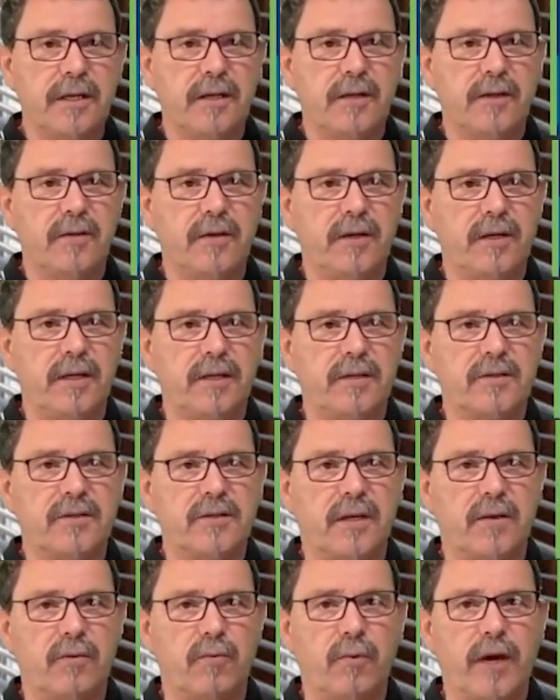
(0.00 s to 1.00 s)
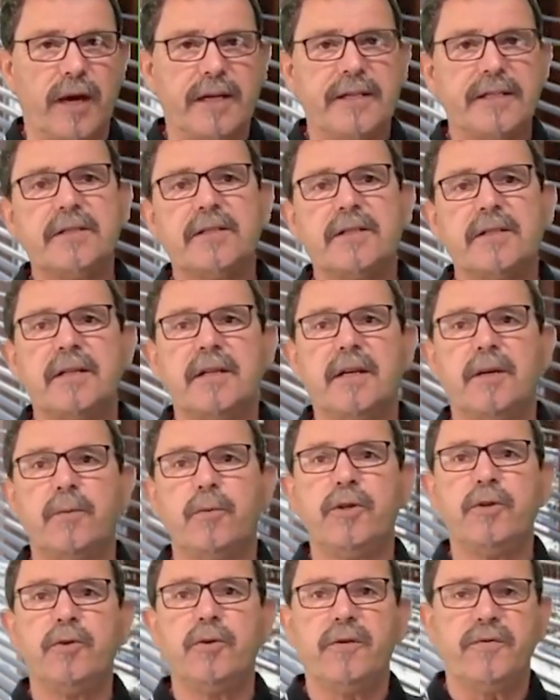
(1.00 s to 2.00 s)
the sunrise.
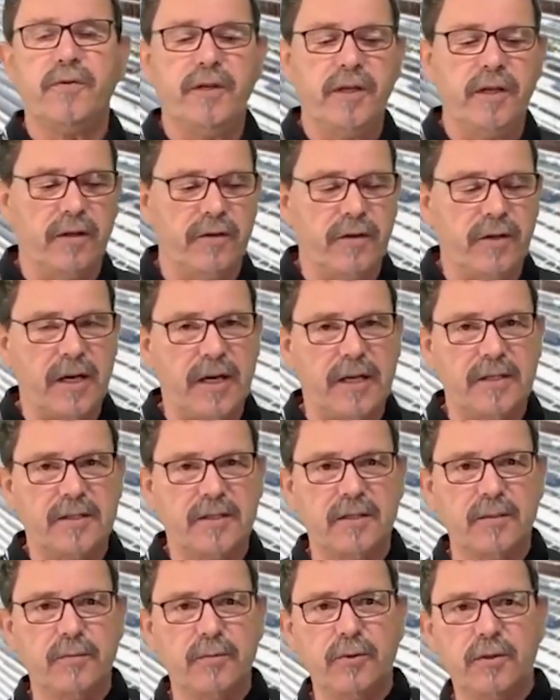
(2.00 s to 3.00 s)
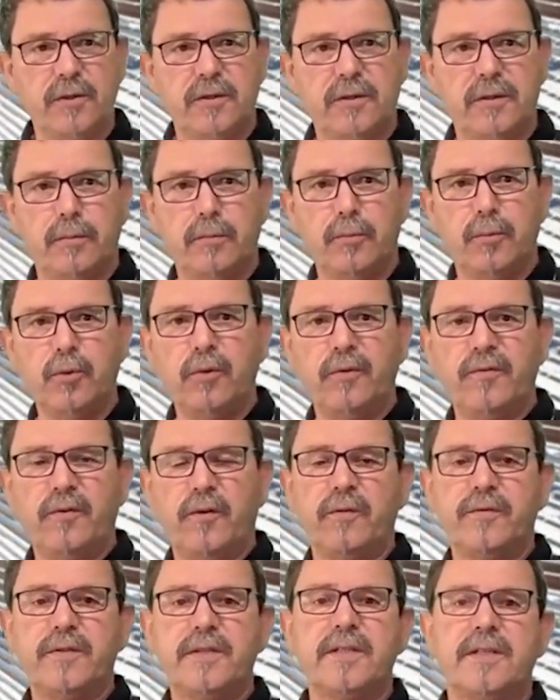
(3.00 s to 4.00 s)
We do have here the azimuth, the move
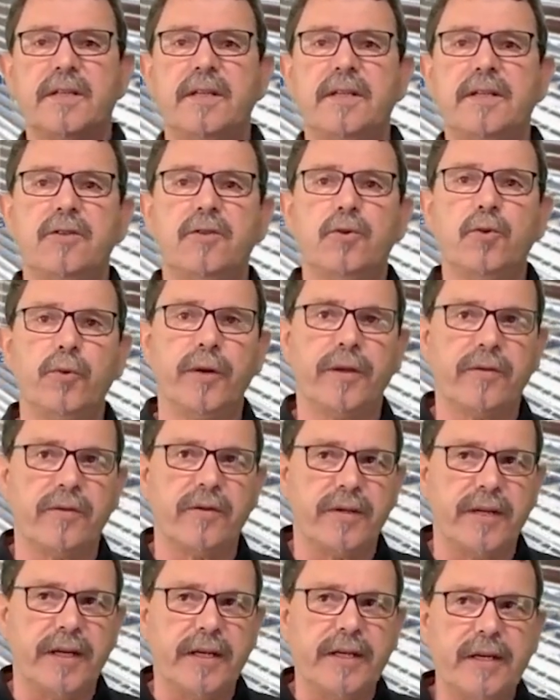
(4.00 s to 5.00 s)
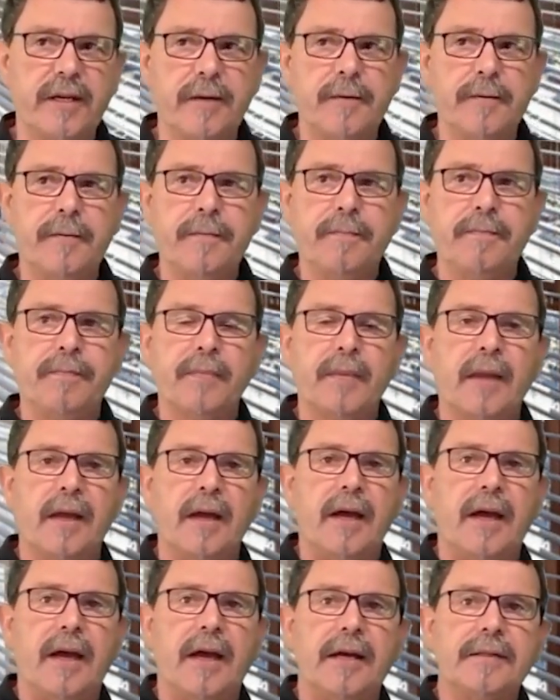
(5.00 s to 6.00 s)
of the sun during the day.
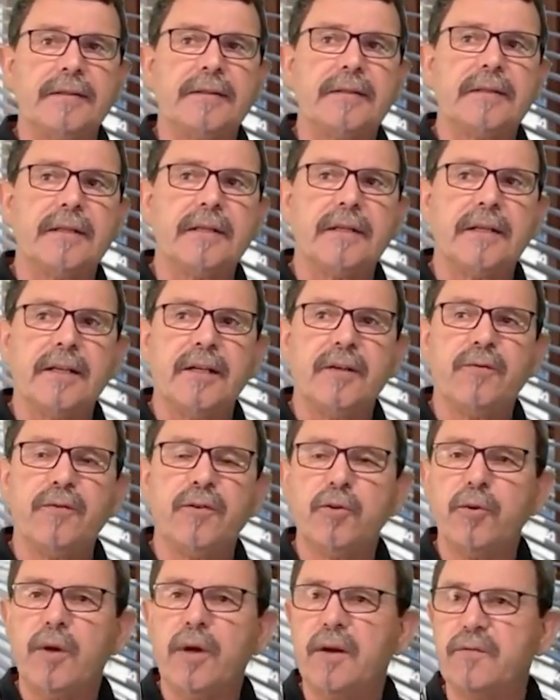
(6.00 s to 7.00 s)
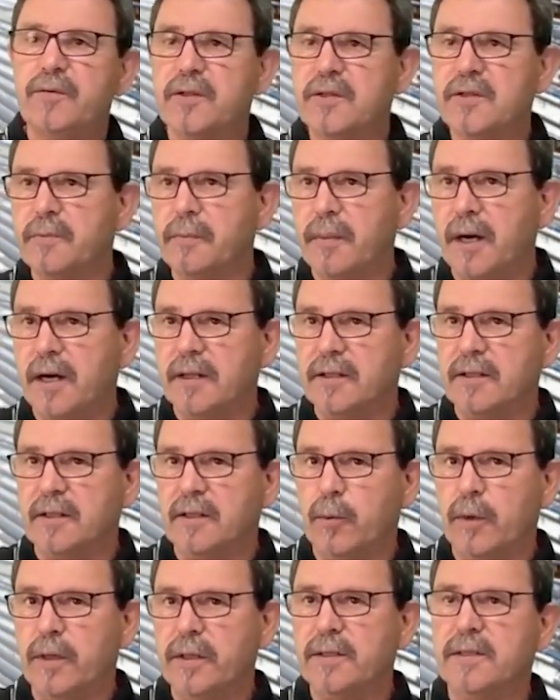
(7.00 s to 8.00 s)
And if you do have a smart
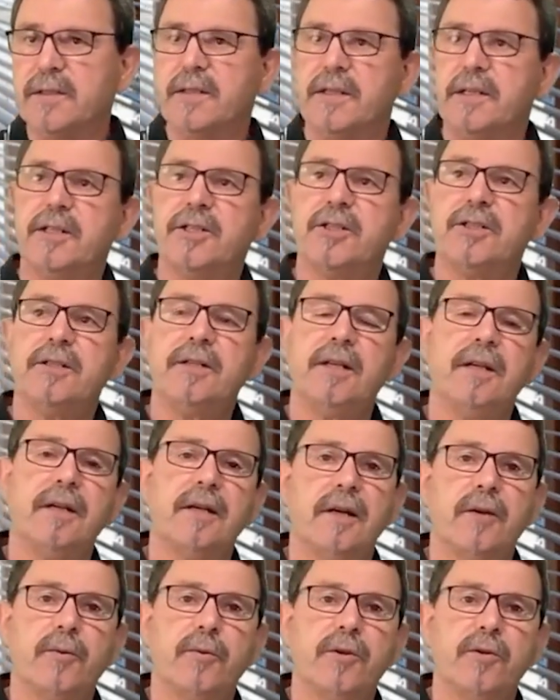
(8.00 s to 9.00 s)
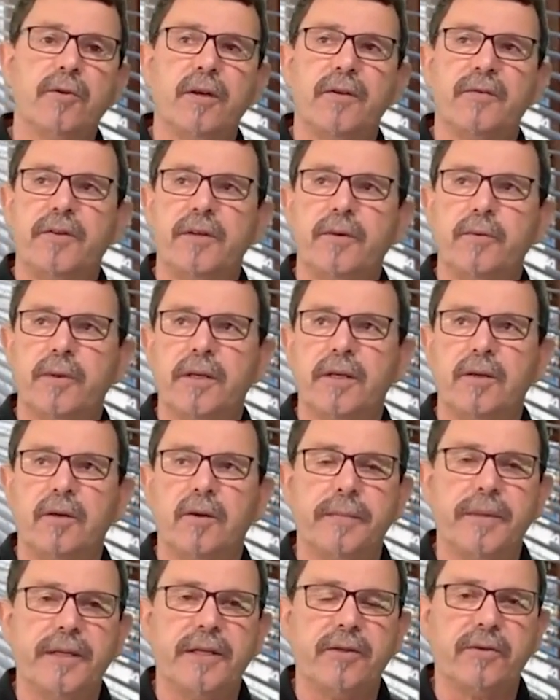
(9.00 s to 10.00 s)
weather station, like we do have here with our
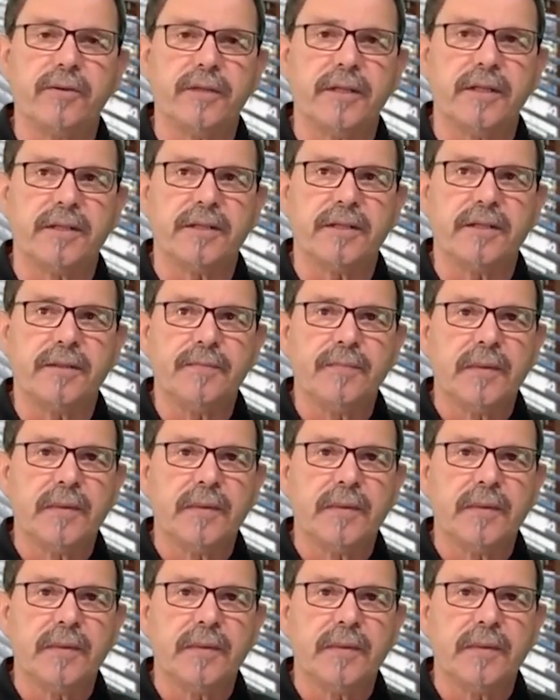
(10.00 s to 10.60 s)
meteor data,